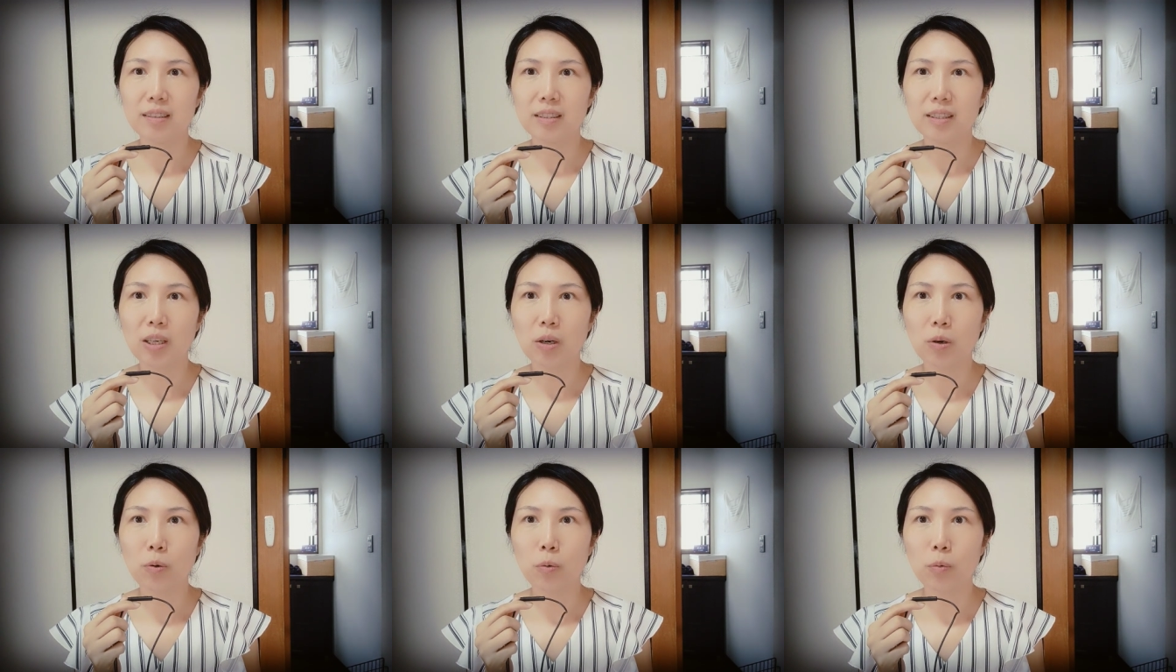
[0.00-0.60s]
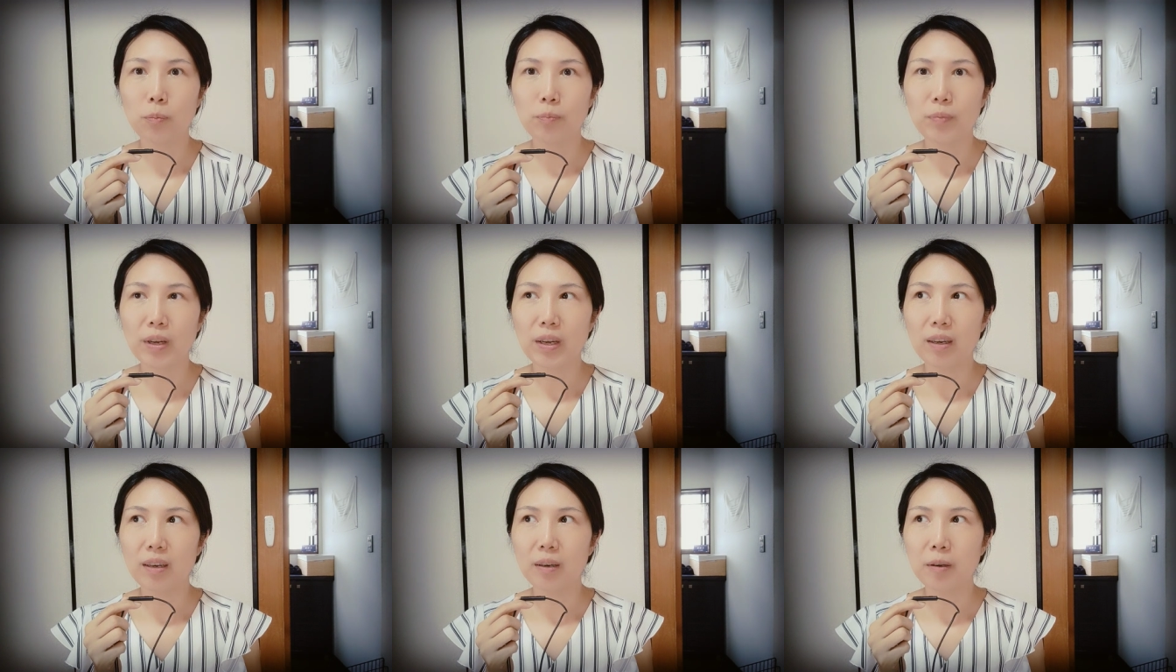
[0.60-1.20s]
so
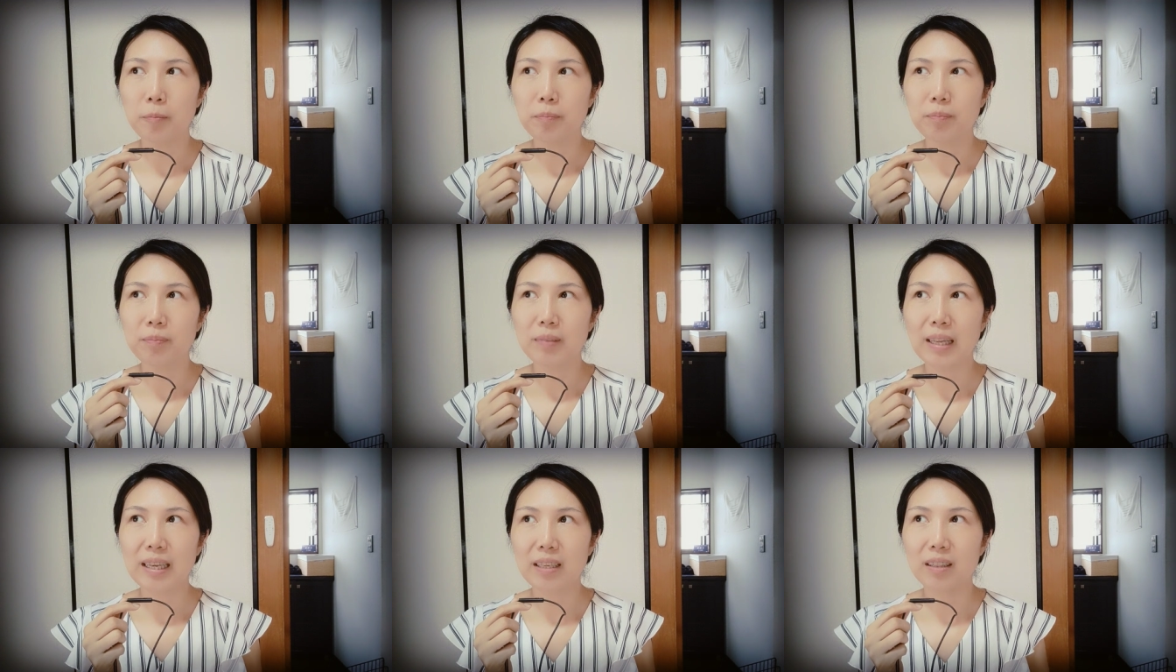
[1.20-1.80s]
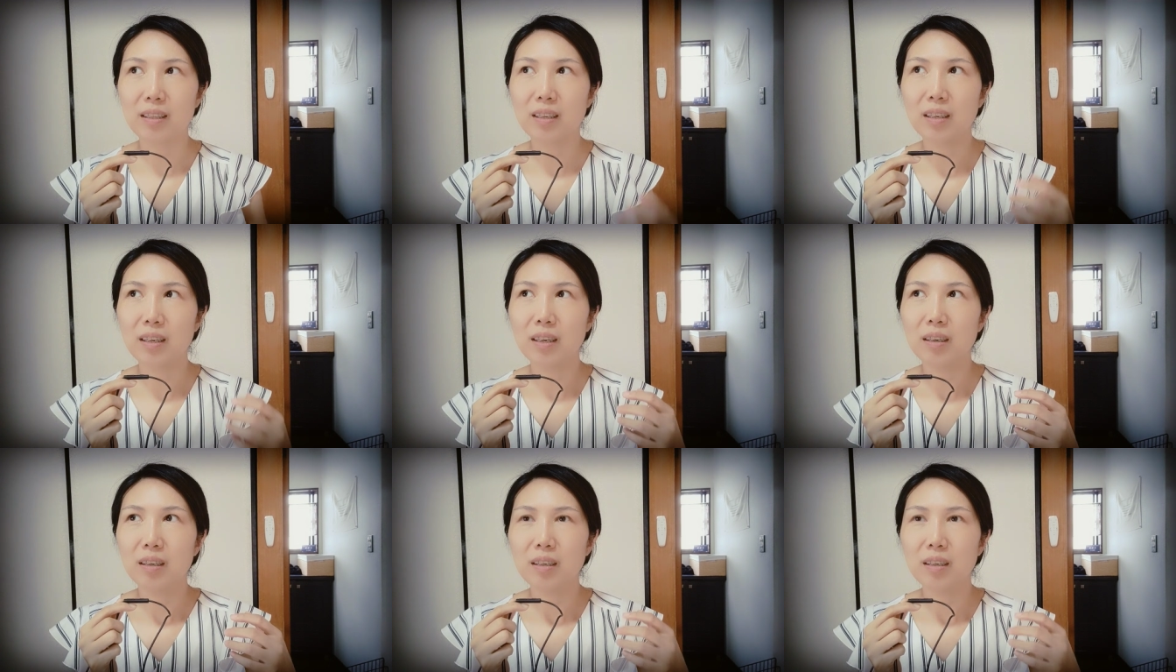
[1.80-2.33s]
um, like the